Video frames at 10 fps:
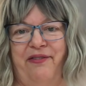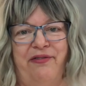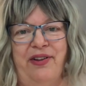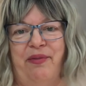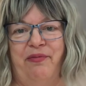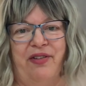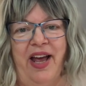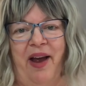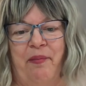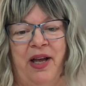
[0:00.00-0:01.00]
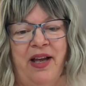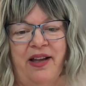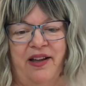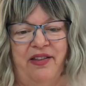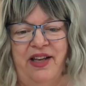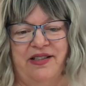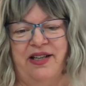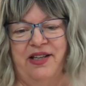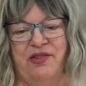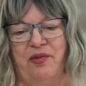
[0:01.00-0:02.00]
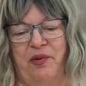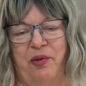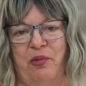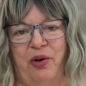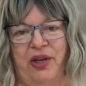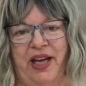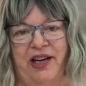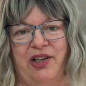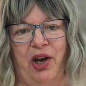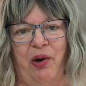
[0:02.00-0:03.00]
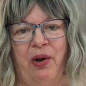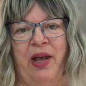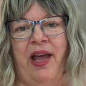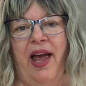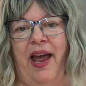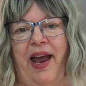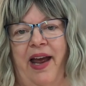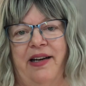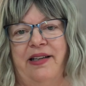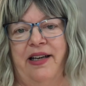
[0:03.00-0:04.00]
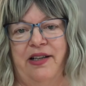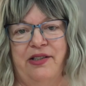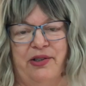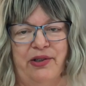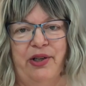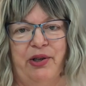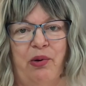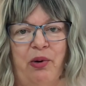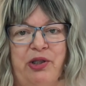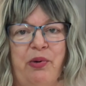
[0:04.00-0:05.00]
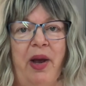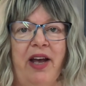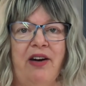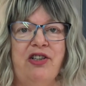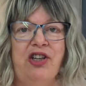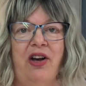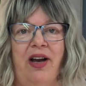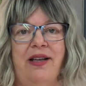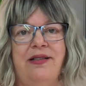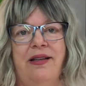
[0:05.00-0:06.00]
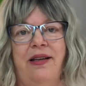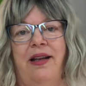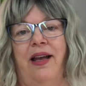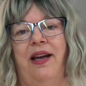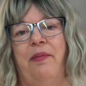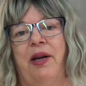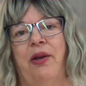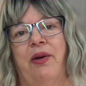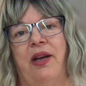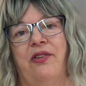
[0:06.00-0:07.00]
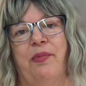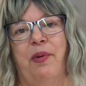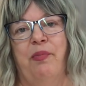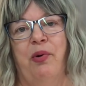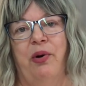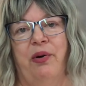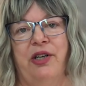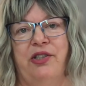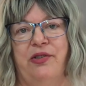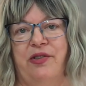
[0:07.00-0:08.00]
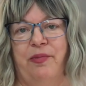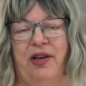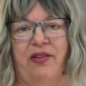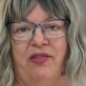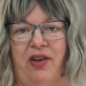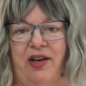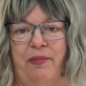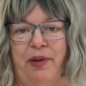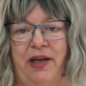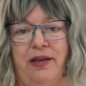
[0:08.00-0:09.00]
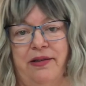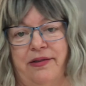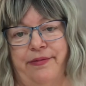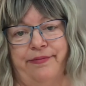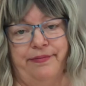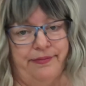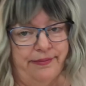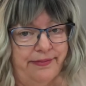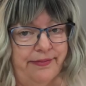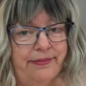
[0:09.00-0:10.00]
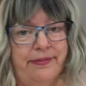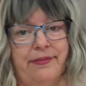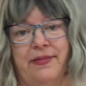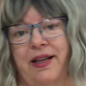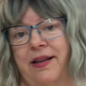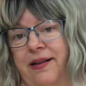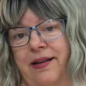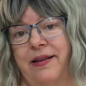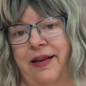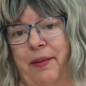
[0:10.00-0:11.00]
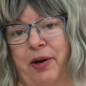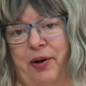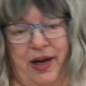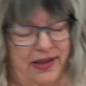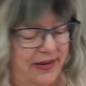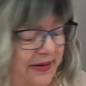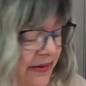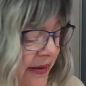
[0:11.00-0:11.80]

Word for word: flim-flam this is from the word get-go. And it is certainly going to energize anybody who cares about border issues amongst the independents, and Democrats